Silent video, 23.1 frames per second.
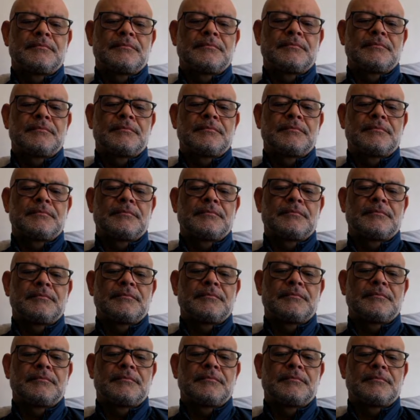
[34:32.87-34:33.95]

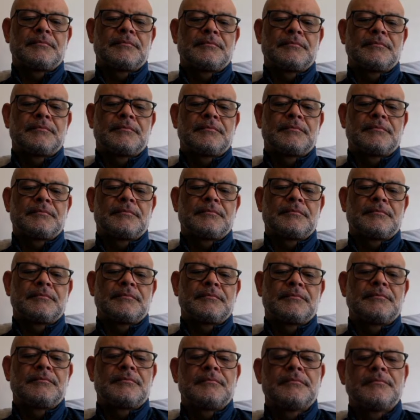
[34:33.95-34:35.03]

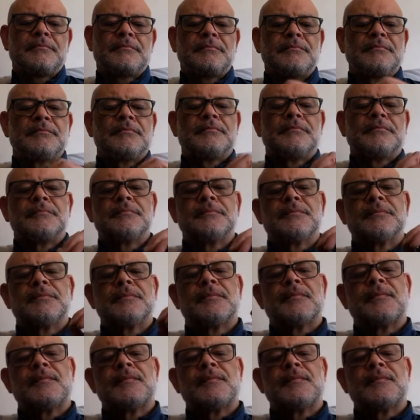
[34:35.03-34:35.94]
This person isn't speaking.